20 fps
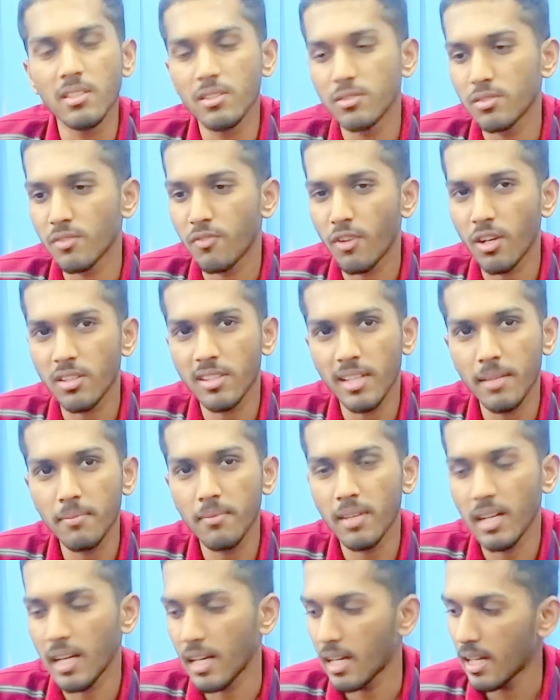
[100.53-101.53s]
So for them,
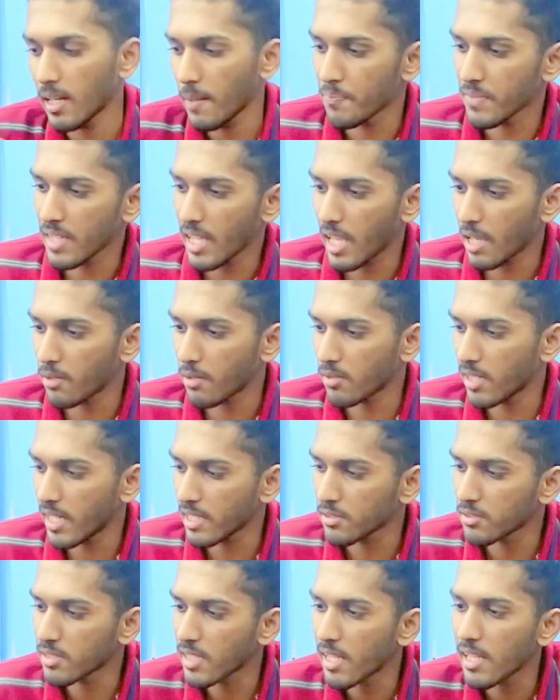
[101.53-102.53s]
I would
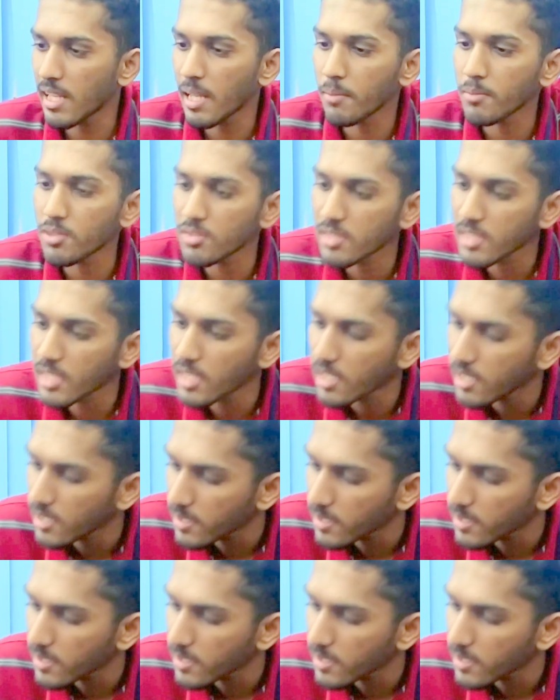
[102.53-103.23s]
like to tell I'm using